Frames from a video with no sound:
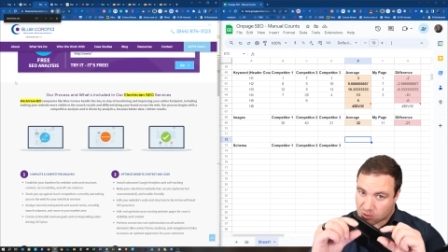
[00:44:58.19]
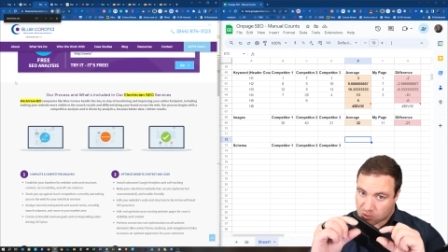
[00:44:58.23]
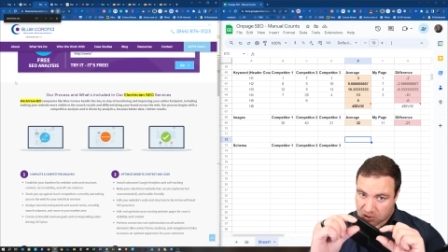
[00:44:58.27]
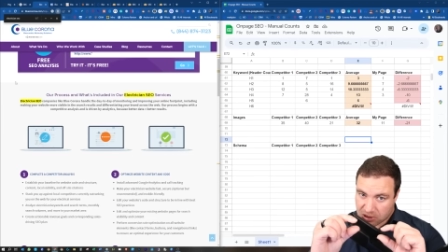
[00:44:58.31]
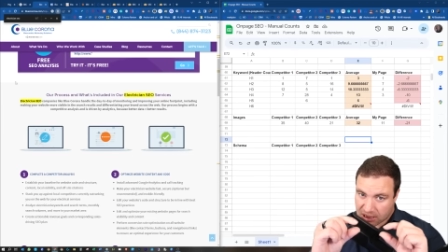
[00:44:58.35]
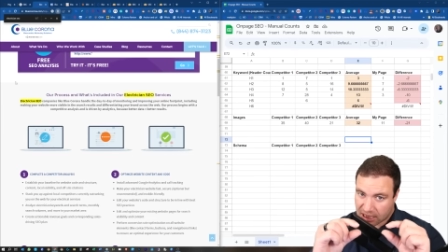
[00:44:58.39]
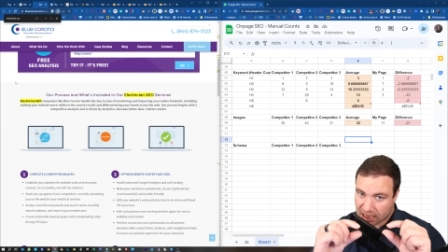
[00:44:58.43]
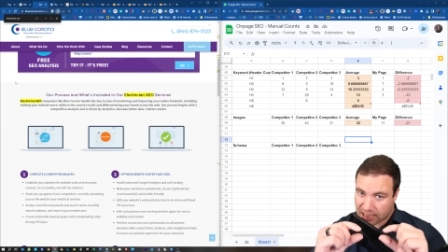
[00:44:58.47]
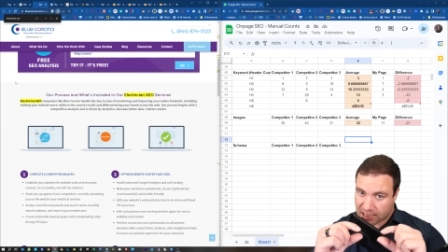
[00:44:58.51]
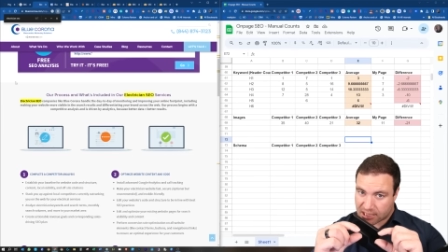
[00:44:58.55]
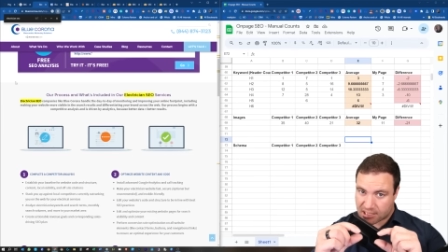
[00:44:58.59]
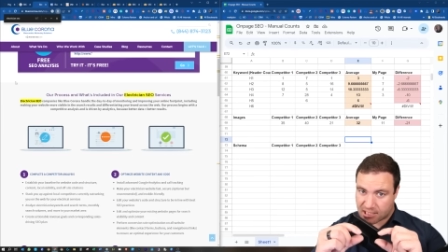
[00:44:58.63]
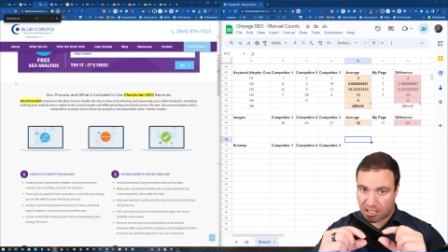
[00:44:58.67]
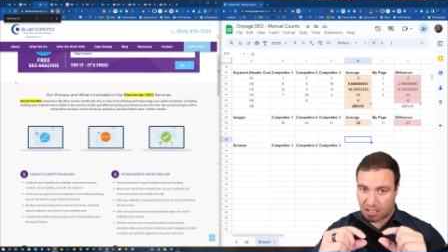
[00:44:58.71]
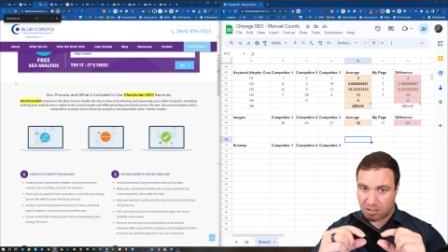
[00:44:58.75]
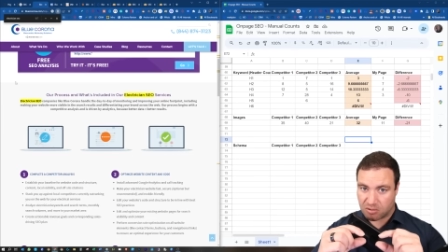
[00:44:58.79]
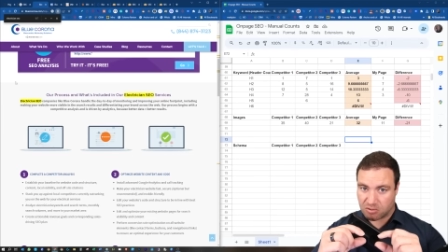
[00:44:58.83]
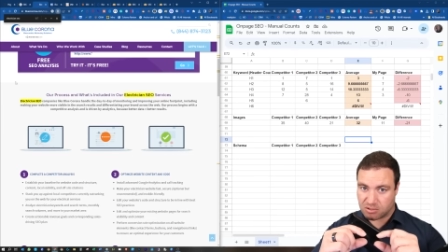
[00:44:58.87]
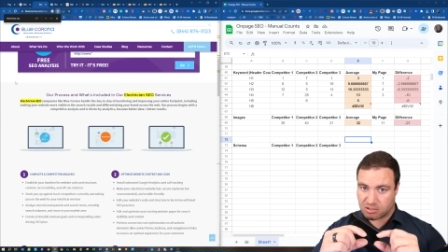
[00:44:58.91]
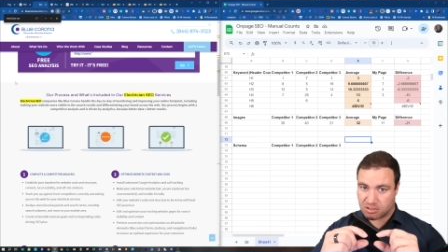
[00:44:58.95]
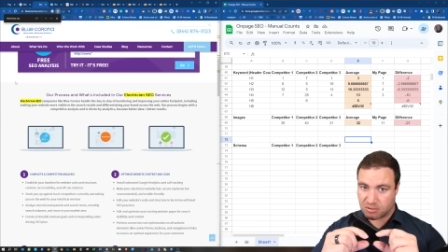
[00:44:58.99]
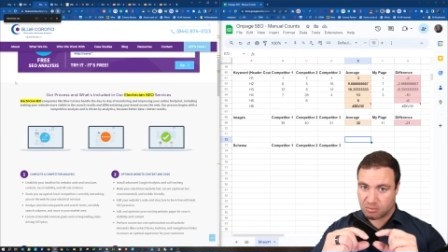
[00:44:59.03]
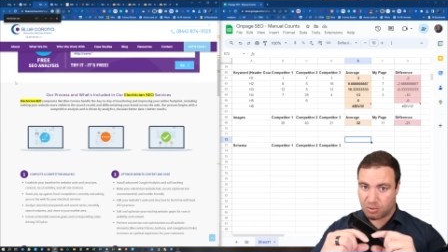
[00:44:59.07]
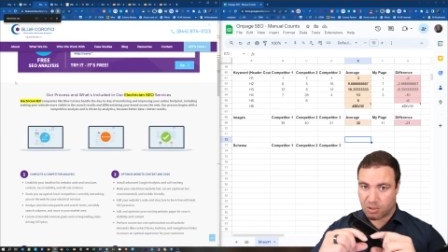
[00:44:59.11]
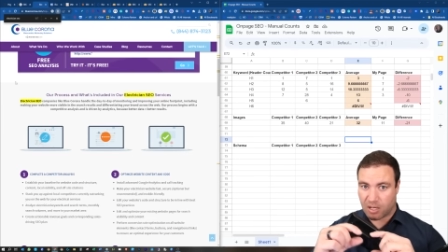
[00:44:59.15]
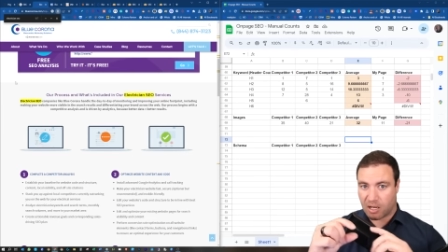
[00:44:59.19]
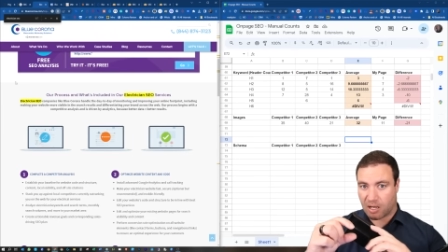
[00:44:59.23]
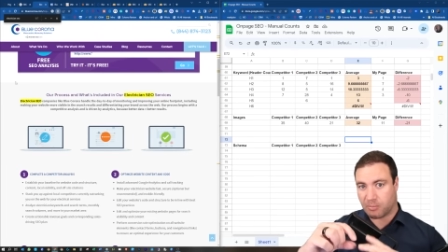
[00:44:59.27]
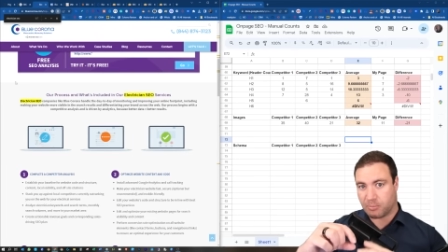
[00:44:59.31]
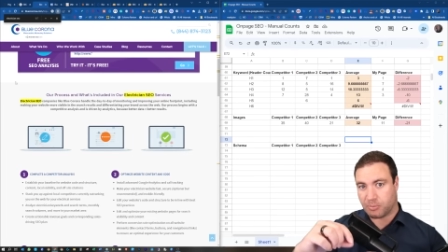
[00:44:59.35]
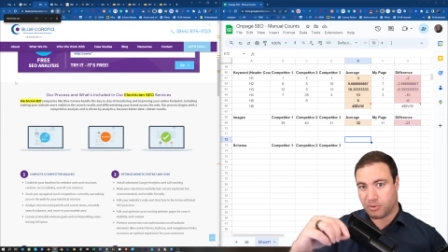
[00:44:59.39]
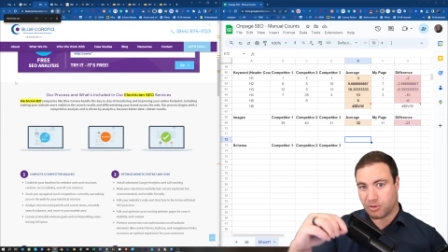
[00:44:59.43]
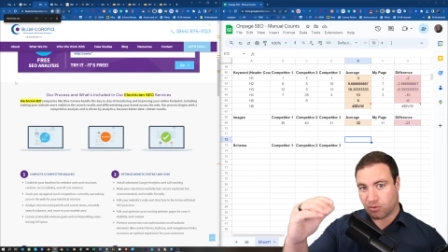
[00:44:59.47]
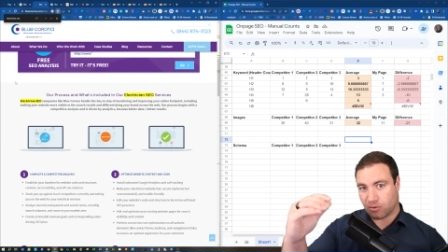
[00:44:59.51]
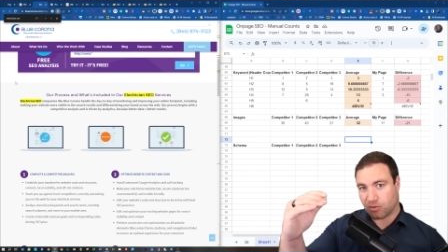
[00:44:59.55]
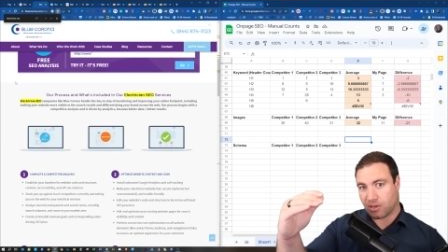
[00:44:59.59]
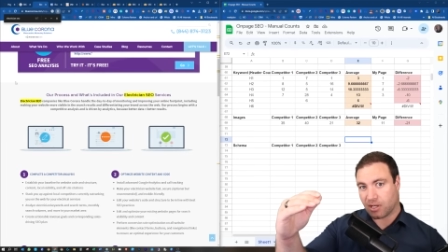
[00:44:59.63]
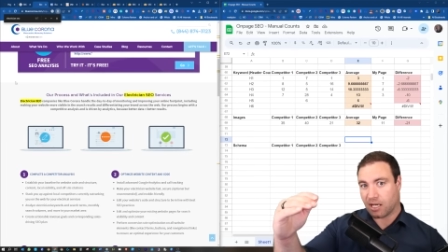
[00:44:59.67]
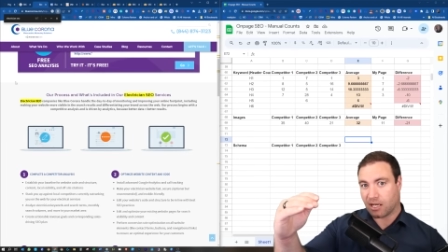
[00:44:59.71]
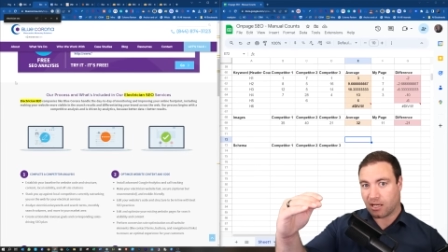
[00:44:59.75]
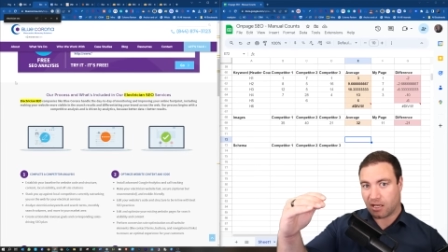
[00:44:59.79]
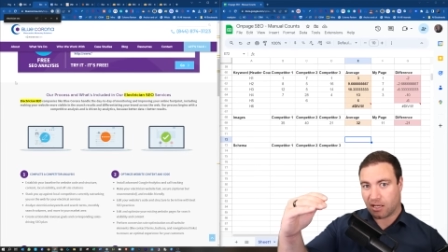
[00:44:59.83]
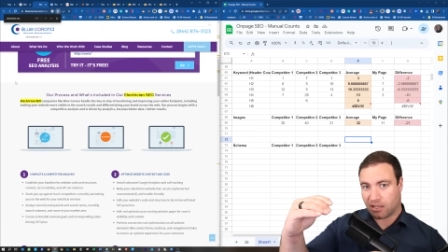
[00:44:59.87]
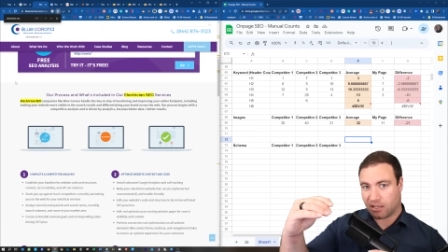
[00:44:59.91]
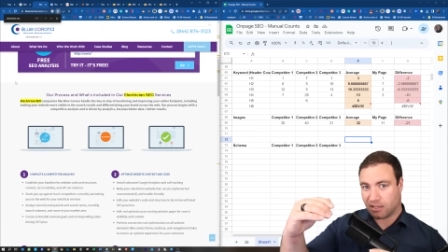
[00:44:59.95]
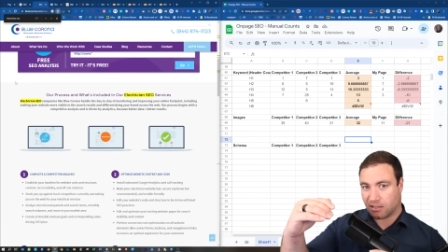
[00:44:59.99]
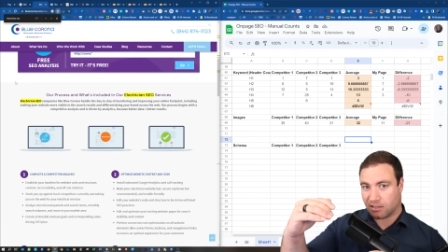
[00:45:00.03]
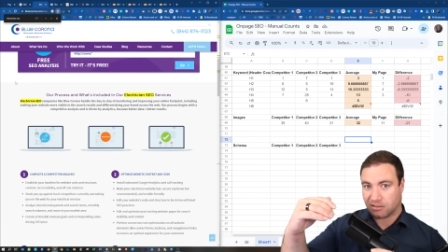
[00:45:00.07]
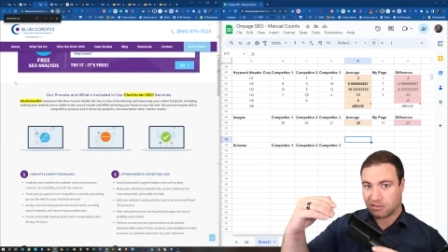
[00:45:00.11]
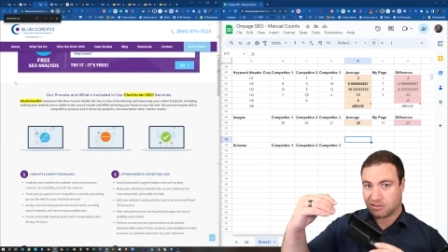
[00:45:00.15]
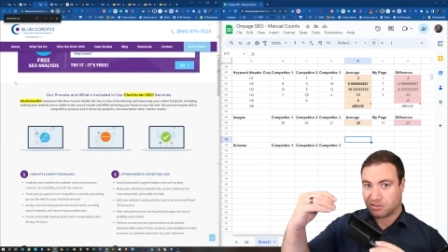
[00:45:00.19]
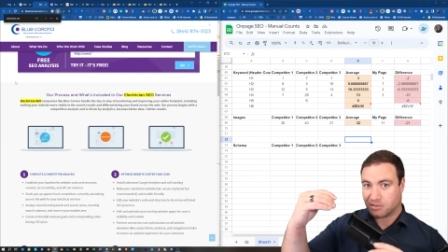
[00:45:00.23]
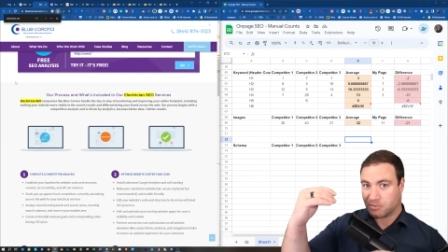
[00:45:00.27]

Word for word: details that will help you get into